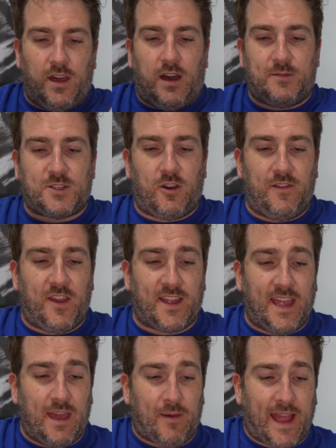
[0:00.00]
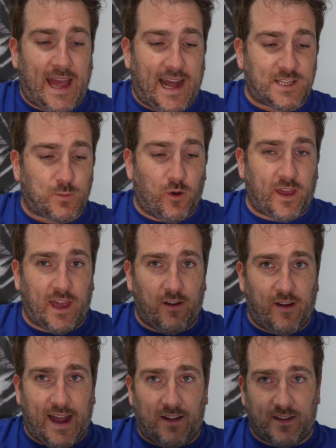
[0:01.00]
I'm sorry if you can hear my cats walking
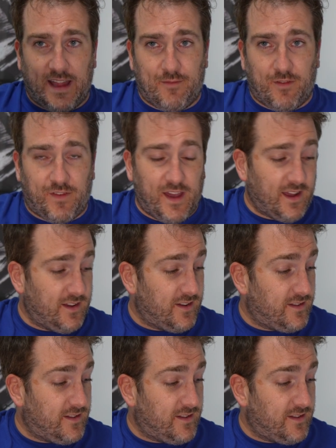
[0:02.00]
around and everything.